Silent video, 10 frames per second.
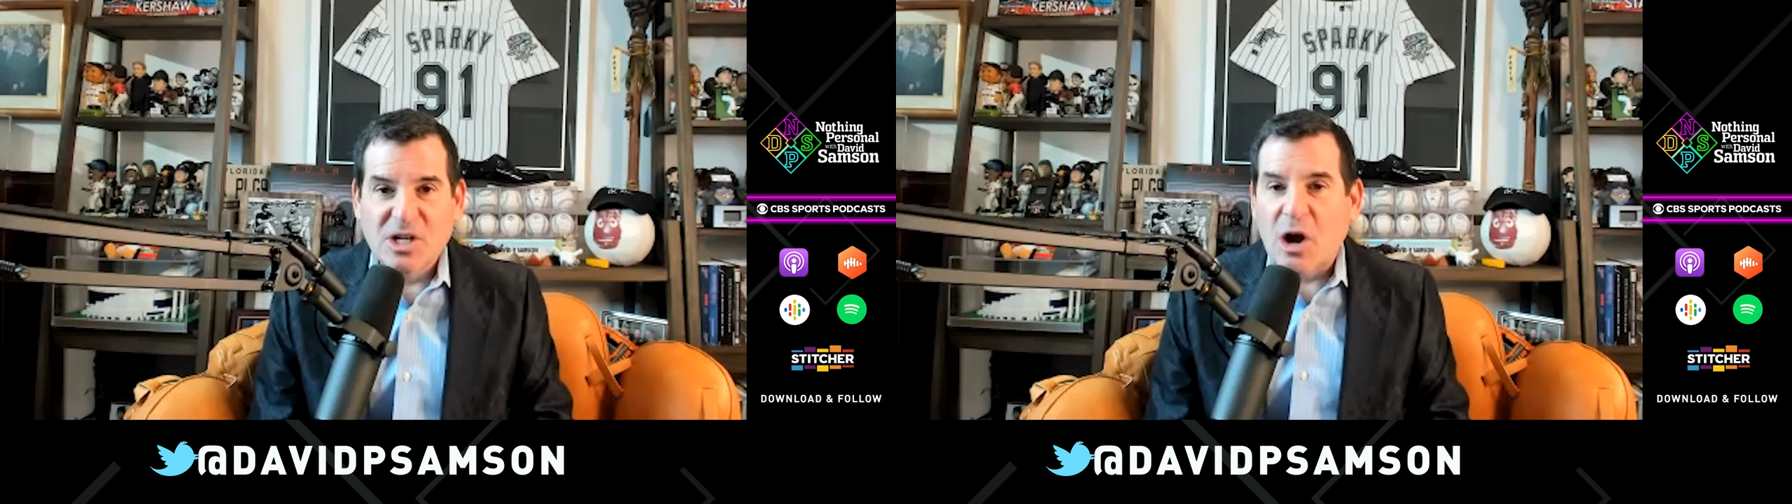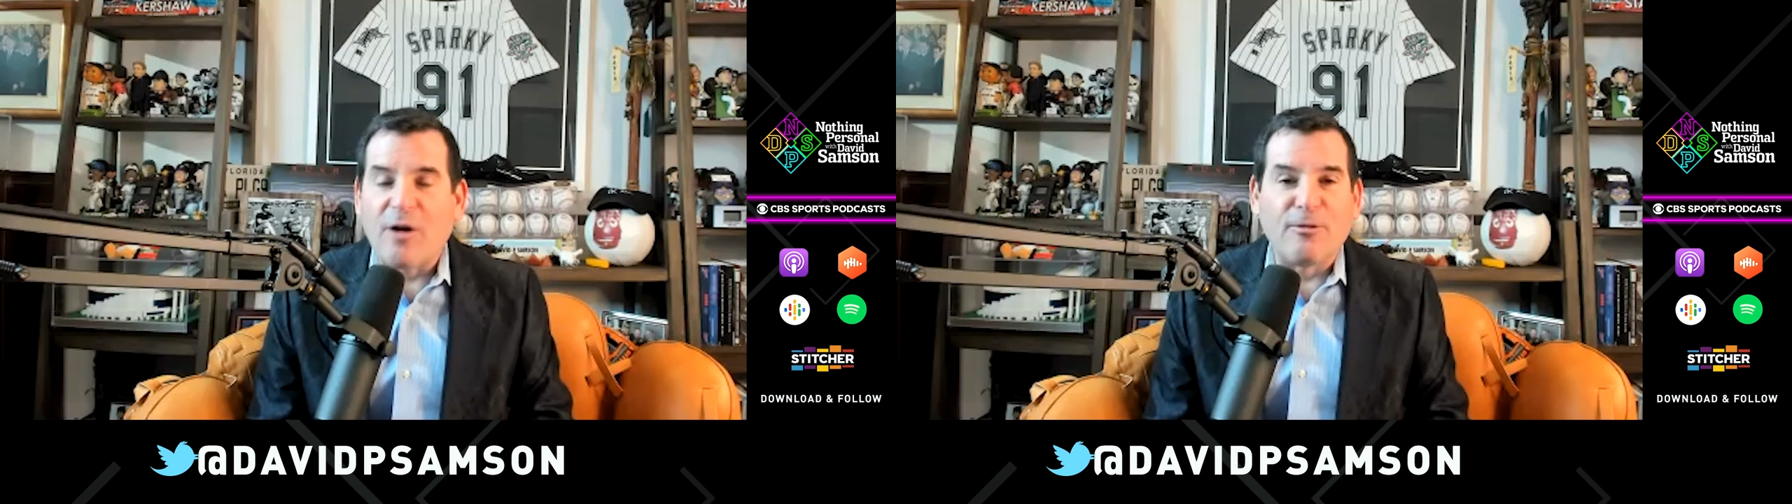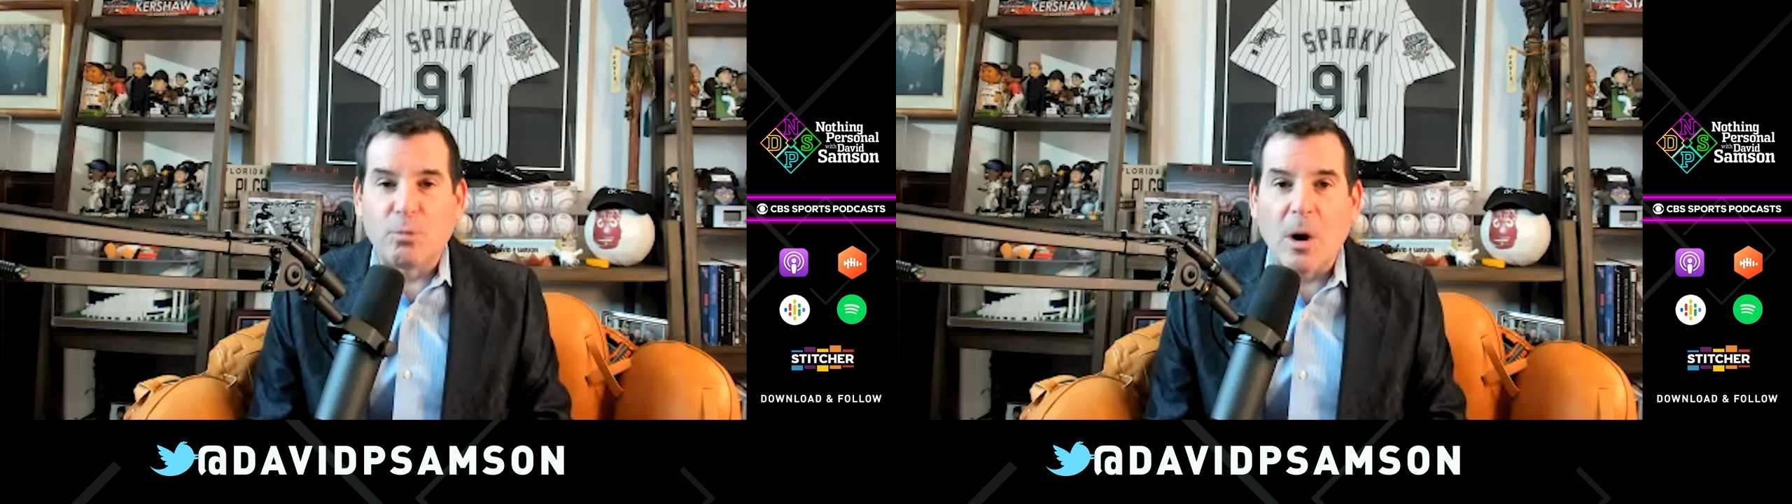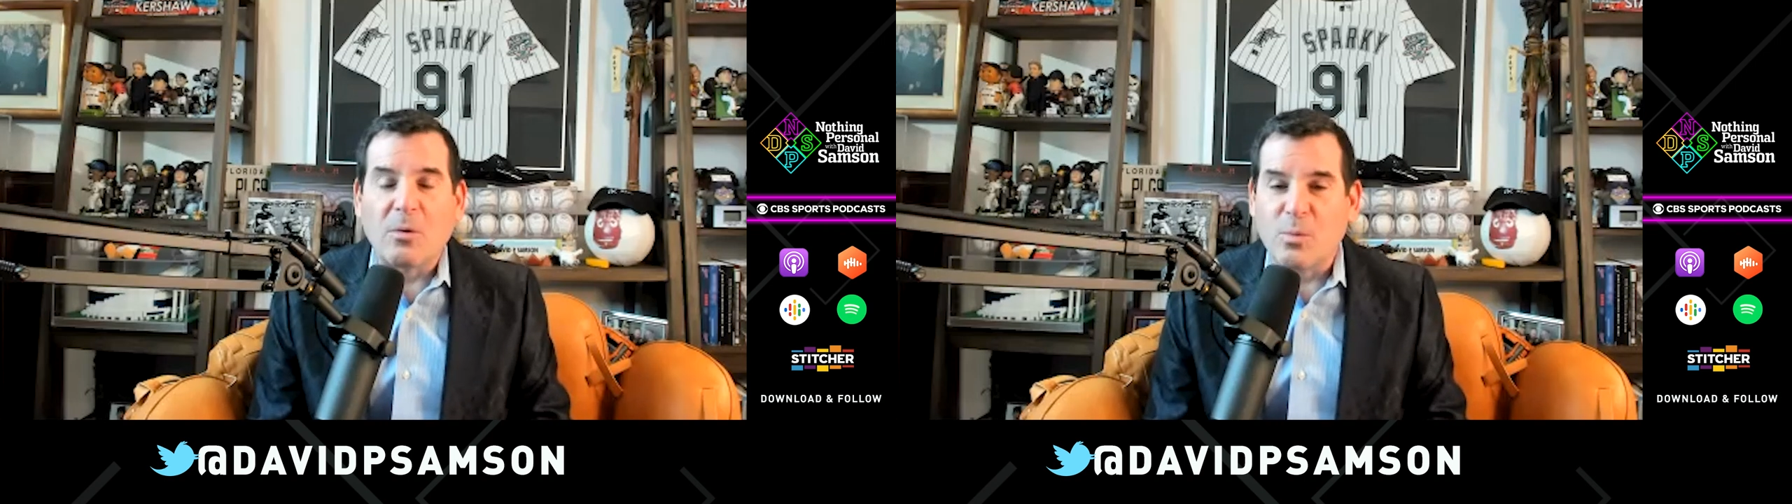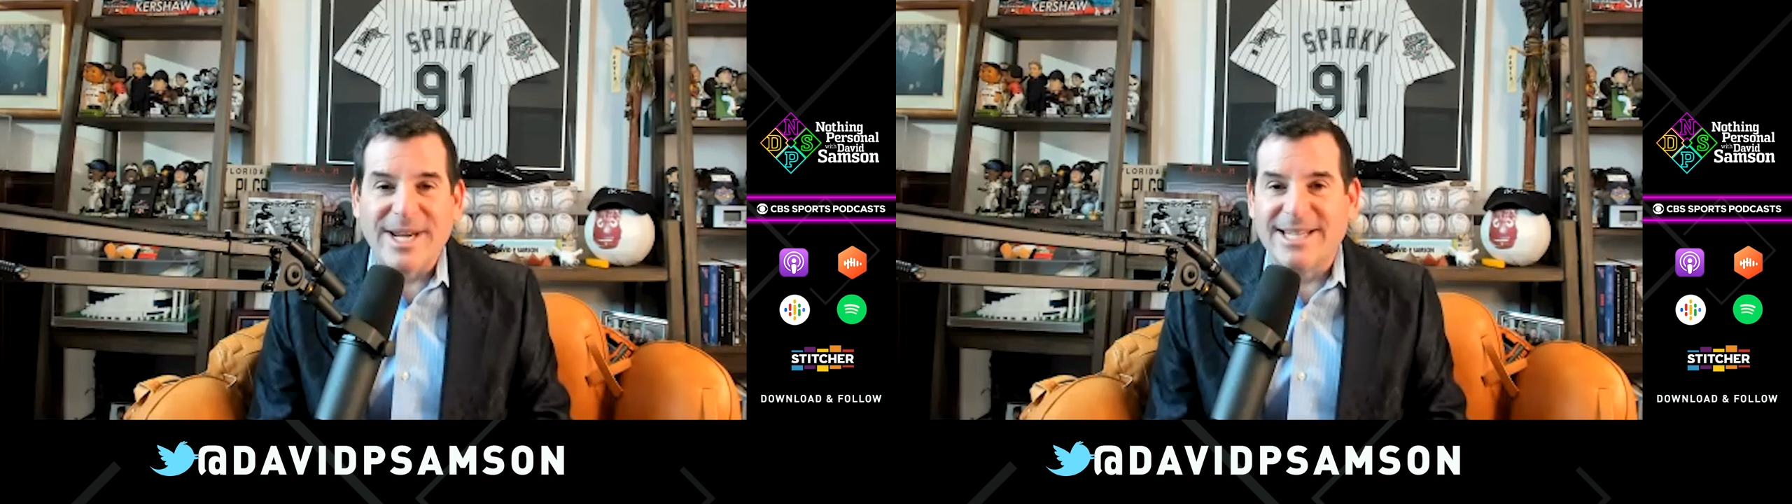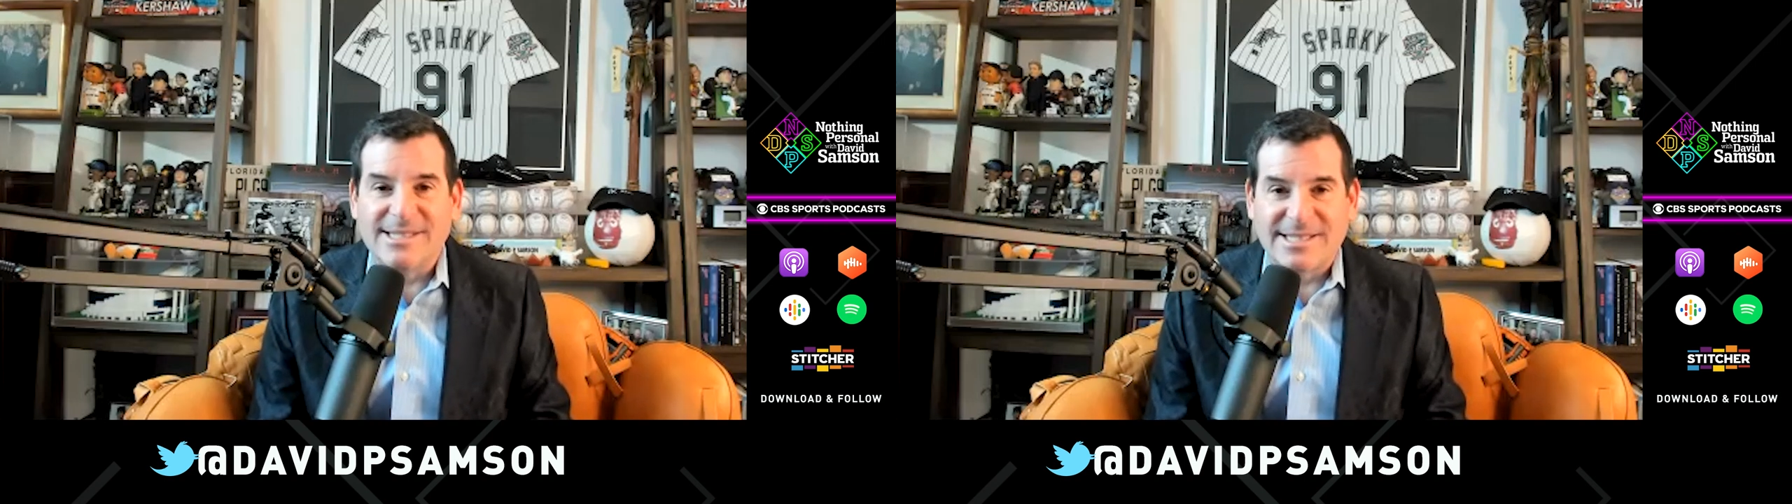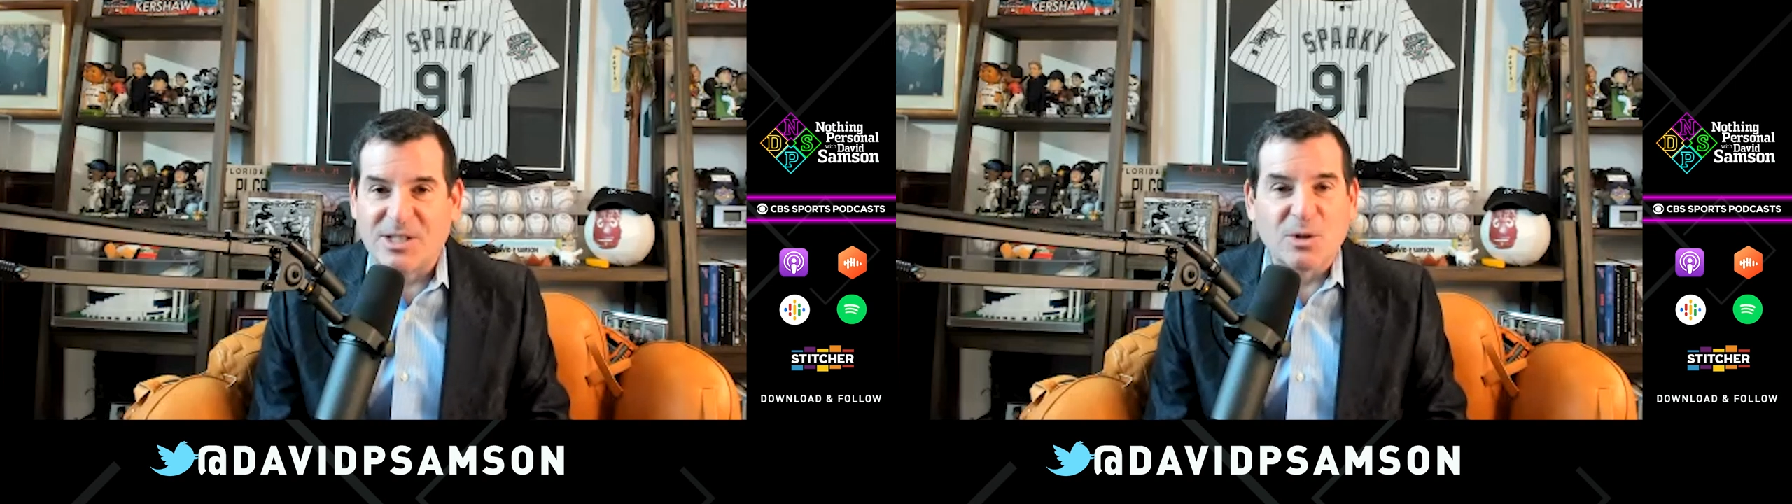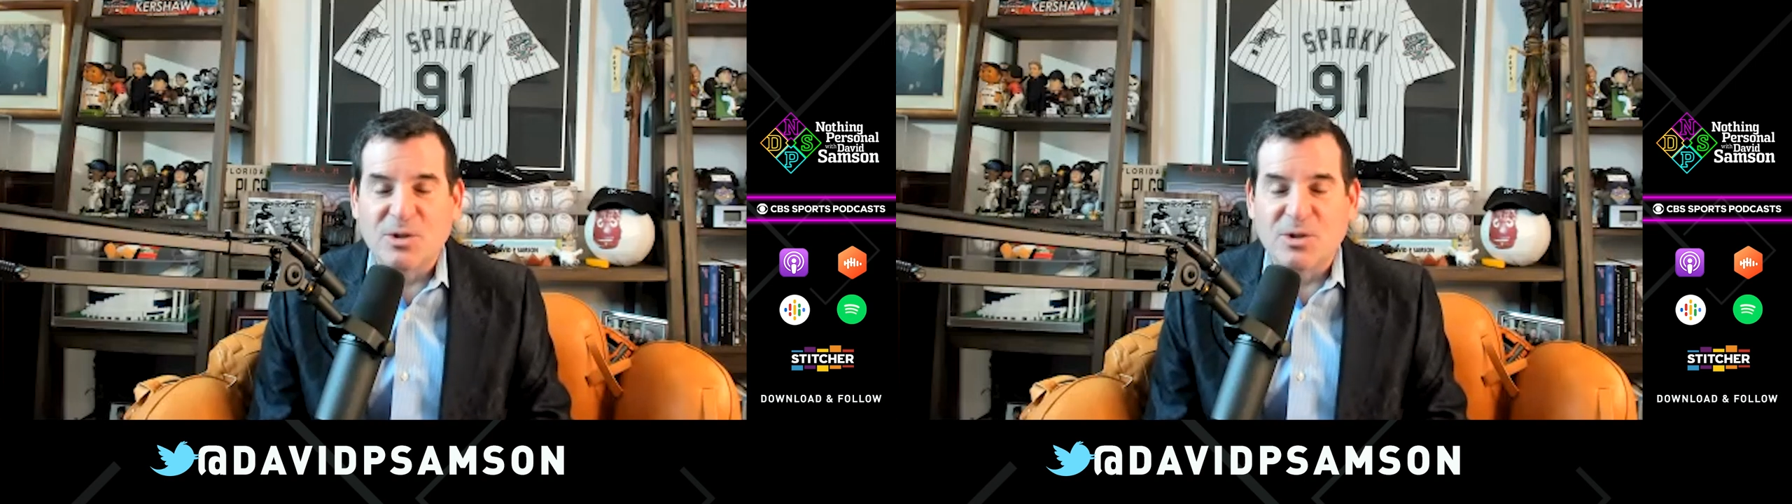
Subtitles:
of what we consider